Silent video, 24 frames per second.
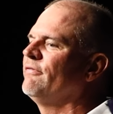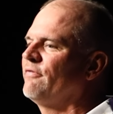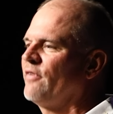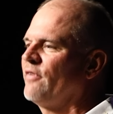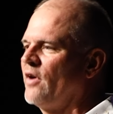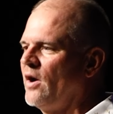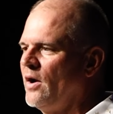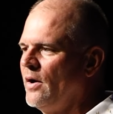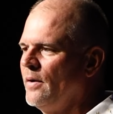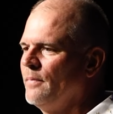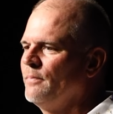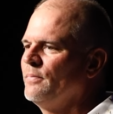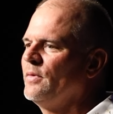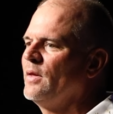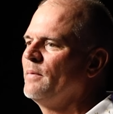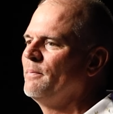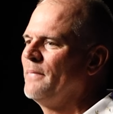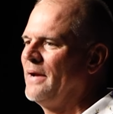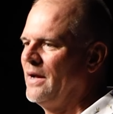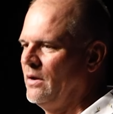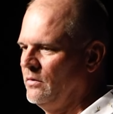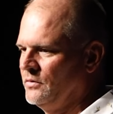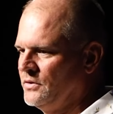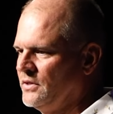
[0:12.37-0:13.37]
from the
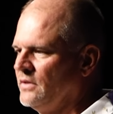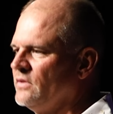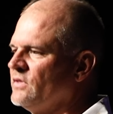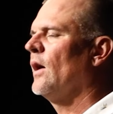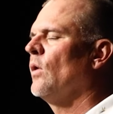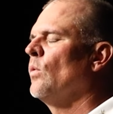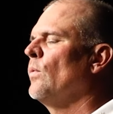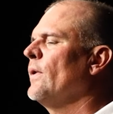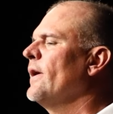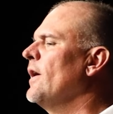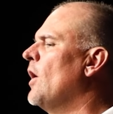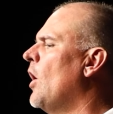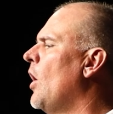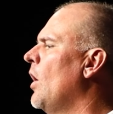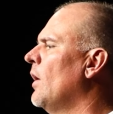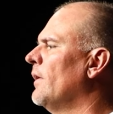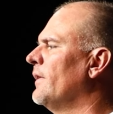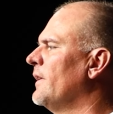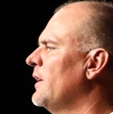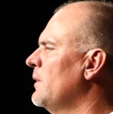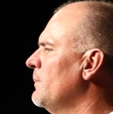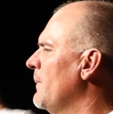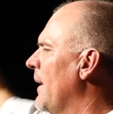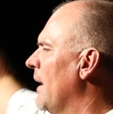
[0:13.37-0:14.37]
mountain. Now, we all
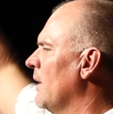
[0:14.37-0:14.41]
need